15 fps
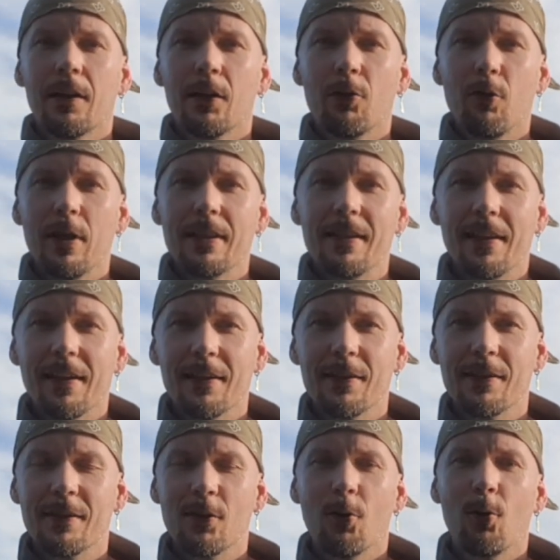
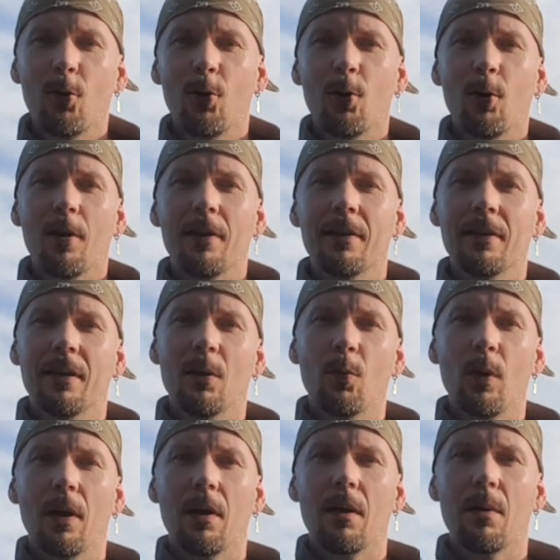Greetings all and
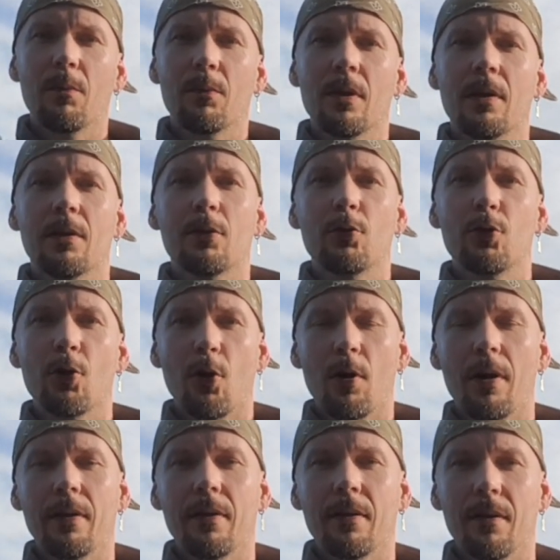welcome to
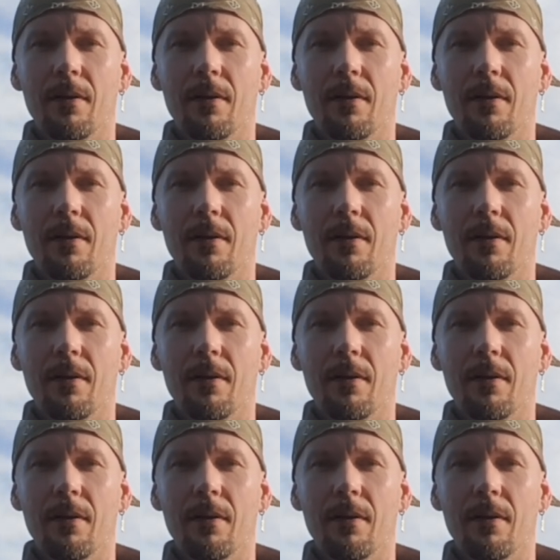join